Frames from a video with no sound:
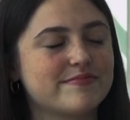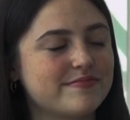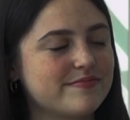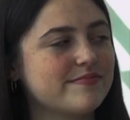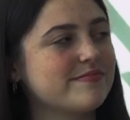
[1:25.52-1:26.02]

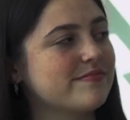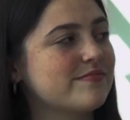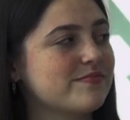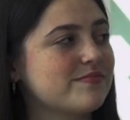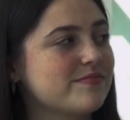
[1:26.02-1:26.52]

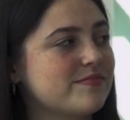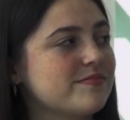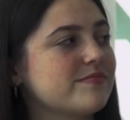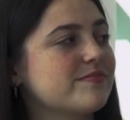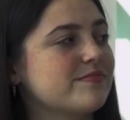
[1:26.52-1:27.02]

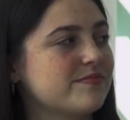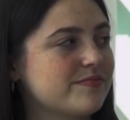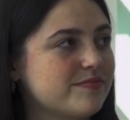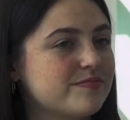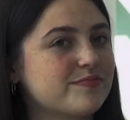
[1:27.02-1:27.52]

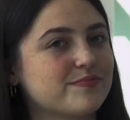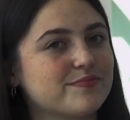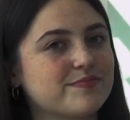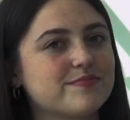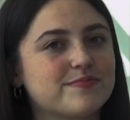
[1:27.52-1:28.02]

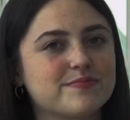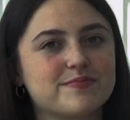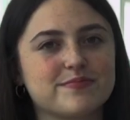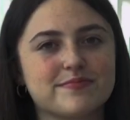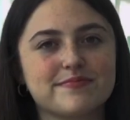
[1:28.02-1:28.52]

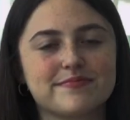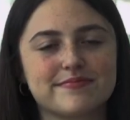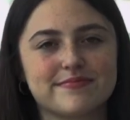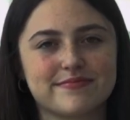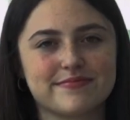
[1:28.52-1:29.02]

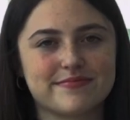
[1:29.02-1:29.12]
No words are spoken by the person on screen.